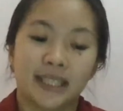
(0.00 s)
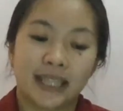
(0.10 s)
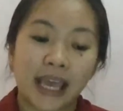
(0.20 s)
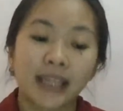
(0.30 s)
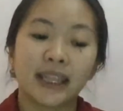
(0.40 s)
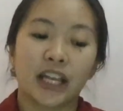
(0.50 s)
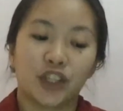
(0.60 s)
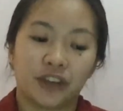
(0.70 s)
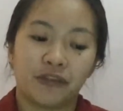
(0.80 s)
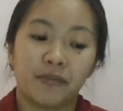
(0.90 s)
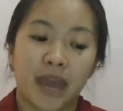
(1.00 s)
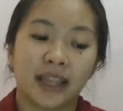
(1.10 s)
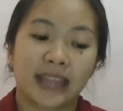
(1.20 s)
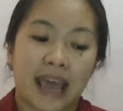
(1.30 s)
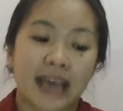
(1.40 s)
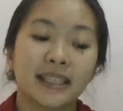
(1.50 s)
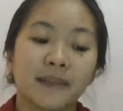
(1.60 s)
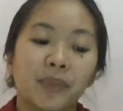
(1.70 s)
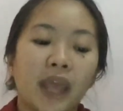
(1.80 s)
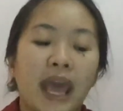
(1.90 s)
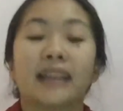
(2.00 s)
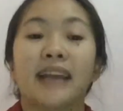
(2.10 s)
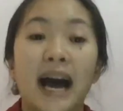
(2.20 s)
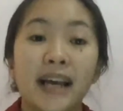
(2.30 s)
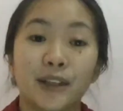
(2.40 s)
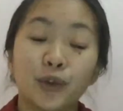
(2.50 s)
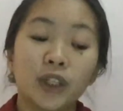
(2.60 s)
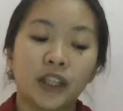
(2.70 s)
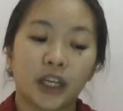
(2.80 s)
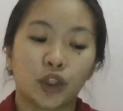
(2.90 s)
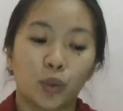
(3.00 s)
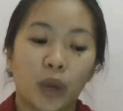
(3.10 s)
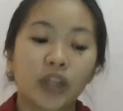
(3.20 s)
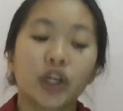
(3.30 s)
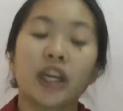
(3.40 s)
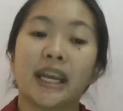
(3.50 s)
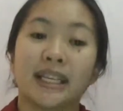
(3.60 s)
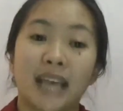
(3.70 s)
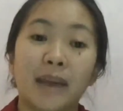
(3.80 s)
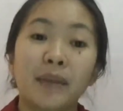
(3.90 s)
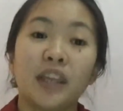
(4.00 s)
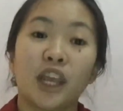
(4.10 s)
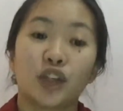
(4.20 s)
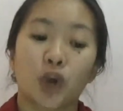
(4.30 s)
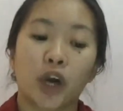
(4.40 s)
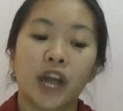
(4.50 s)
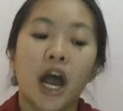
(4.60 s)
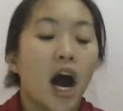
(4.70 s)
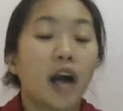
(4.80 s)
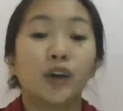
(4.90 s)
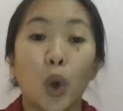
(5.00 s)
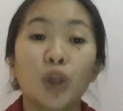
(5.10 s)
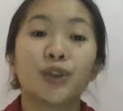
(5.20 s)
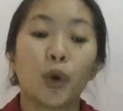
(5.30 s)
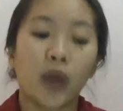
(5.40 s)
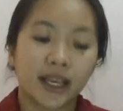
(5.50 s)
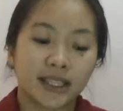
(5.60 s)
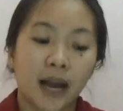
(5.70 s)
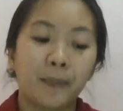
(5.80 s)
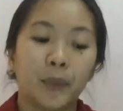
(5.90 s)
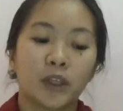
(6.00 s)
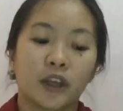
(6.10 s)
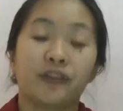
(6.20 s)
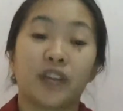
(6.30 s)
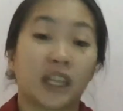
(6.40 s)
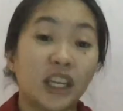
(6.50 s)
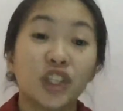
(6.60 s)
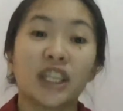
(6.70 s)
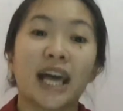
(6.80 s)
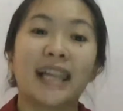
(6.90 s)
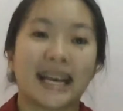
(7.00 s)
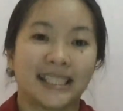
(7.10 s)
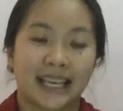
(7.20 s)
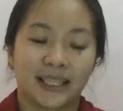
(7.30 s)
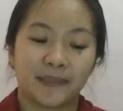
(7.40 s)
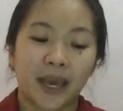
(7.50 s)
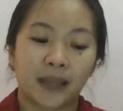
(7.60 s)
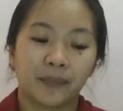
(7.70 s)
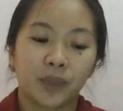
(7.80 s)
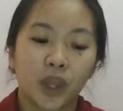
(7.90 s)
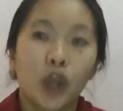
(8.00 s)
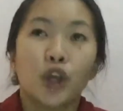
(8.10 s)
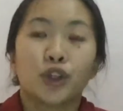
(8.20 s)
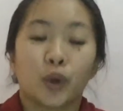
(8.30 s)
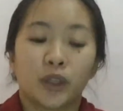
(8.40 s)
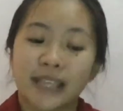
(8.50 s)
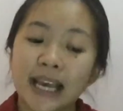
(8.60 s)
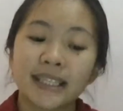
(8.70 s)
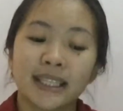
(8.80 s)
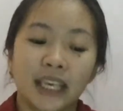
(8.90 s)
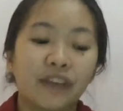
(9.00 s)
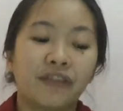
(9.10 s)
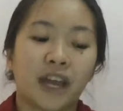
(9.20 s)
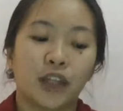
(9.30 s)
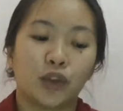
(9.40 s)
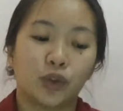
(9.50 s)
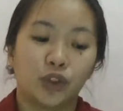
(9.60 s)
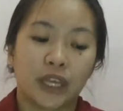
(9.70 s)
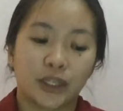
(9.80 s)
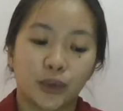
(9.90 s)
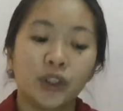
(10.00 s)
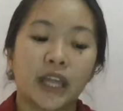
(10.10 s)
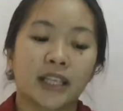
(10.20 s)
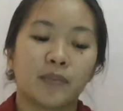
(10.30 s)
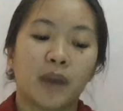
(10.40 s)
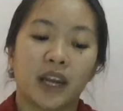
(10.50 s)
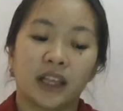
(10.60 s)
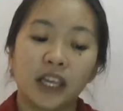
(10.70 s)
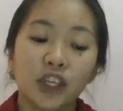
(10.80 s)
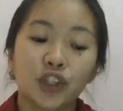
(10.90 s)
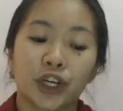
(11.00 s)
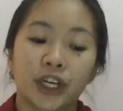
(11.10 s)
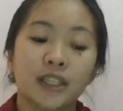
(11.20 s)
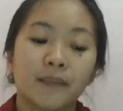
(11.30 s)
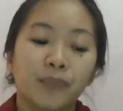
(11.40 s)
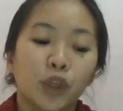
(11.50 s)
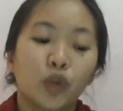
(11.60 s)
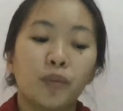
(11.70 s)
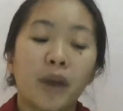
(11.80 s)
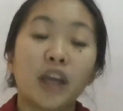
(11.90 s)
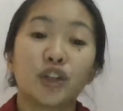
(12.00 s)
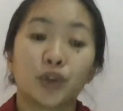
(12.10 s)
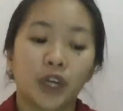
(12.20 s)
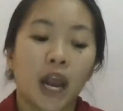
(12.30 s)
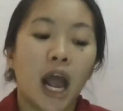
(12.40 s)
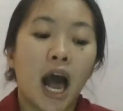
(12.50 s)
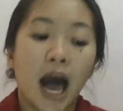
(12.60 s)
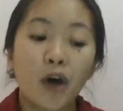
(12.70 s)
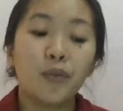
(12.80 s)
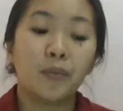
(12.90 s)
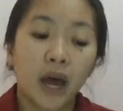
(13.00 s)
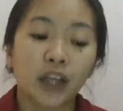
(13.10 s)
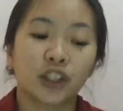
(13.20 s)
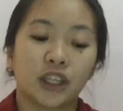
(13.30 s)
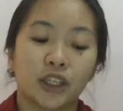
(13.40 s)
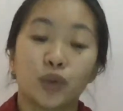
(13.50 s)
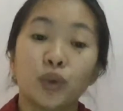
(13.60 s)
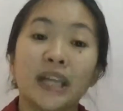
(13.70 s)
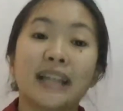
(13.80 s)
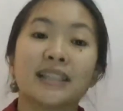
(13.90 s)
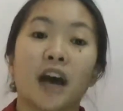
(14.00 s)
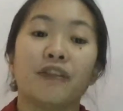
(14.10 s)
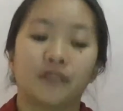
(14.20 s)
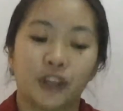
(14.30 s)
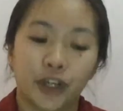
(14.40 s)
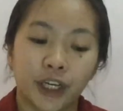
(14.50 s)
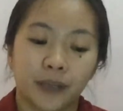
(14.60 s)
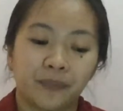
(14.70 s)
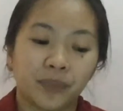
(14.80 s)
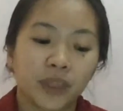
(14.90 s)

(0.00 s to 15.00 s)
state achievement tests, and high school graduation examination are also examples of traditional assessment. So tests given to the students by the teachers to measure how much the students have learned.